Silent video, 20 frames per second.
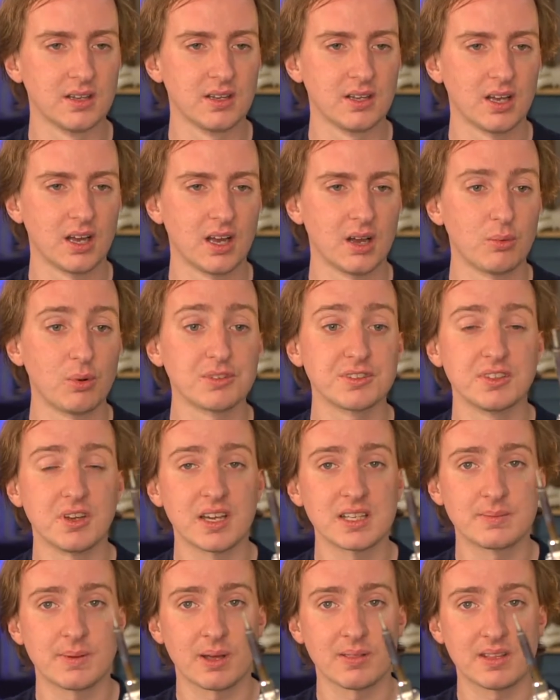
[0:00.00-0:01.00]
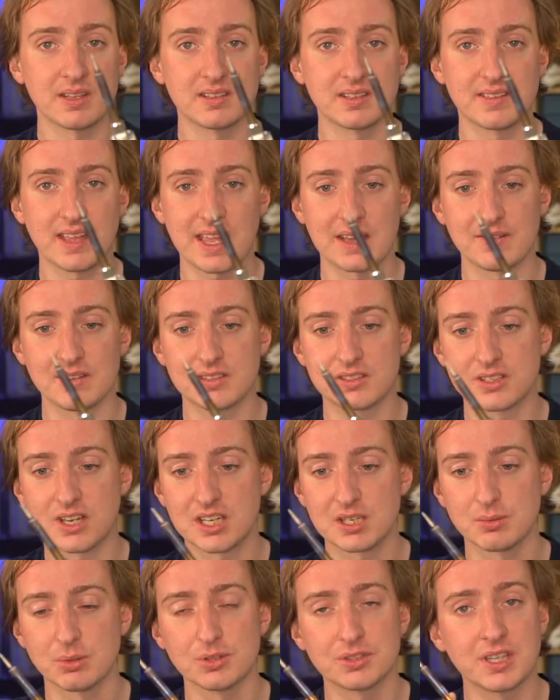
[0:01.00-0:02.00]
Uh, what's nice about these is they have
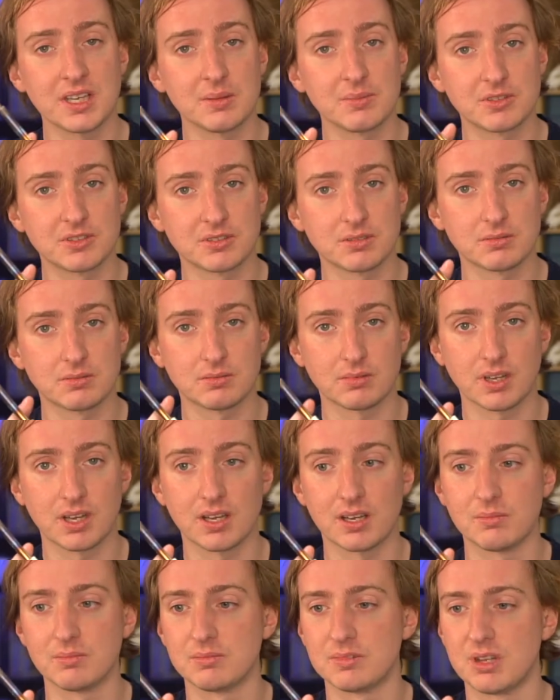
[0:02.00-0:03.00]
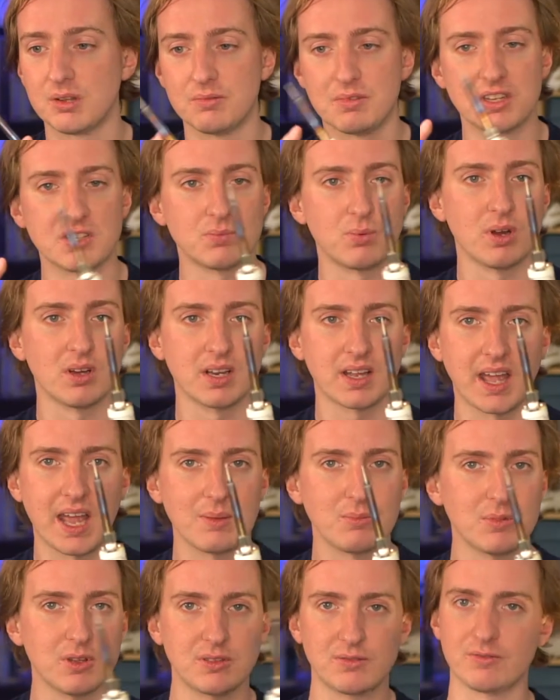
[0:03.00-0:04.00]
interchangeable tips. Um, you know, this one
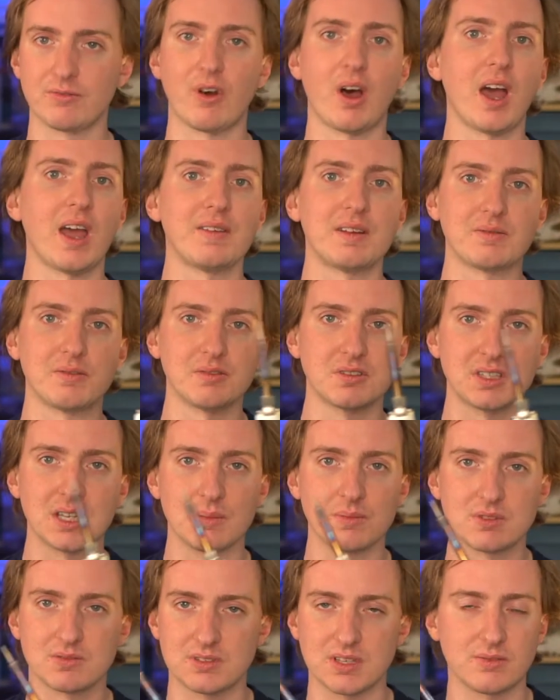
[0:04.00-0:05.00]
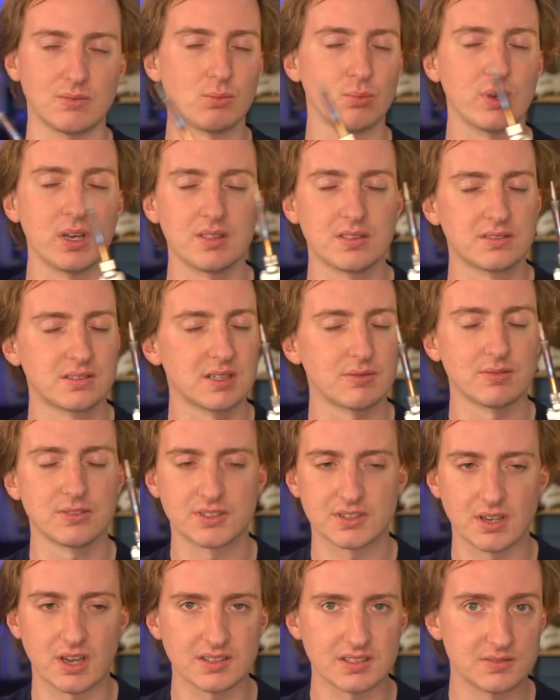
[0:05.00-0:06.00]
came with five different tips, different widths, different
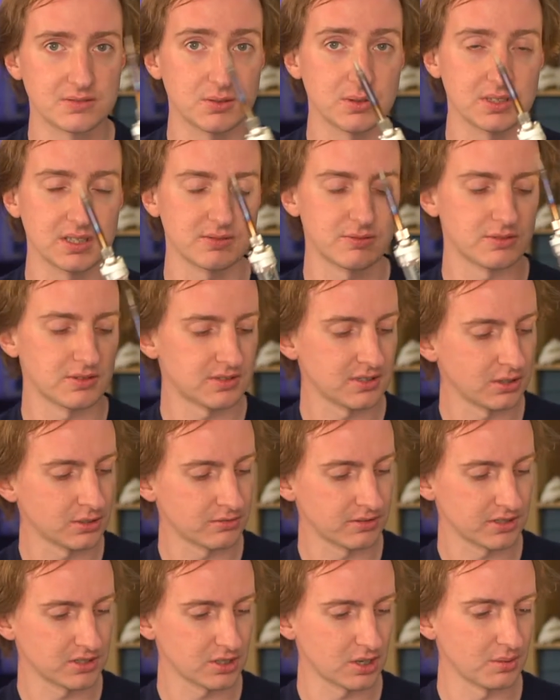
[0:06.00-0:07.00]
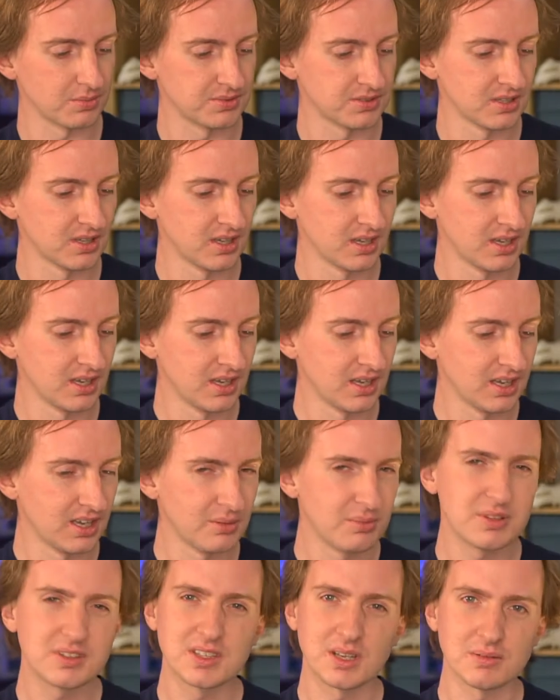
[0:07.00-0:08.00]
sizes for doing different soldering jobs.
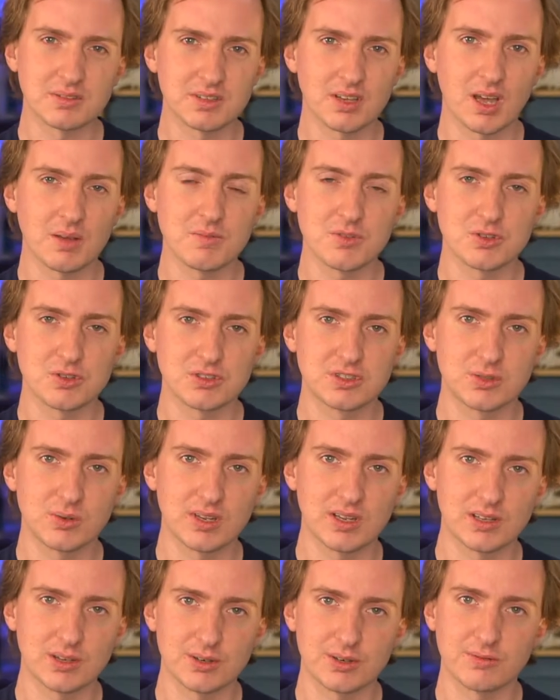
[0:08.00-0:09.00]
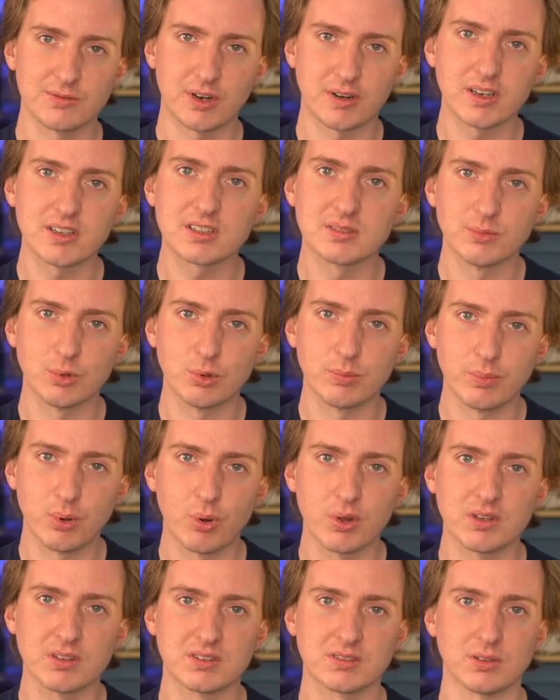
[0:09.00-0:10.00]
But sometimes you're just doing a lot of very small
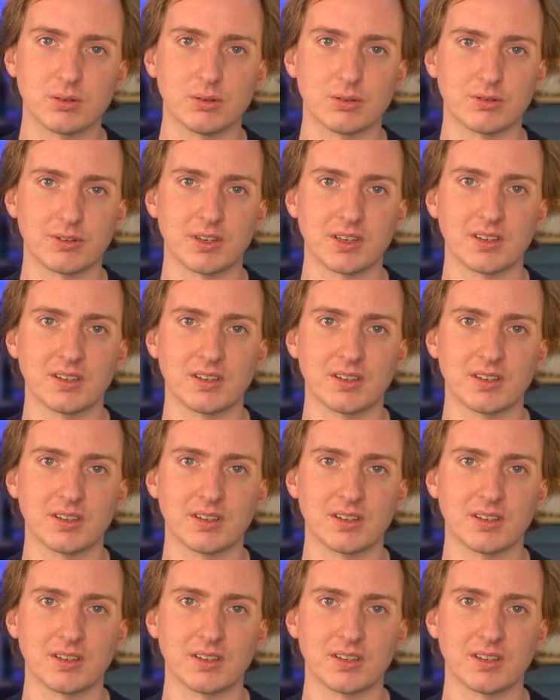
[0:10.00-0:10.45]
point soldering.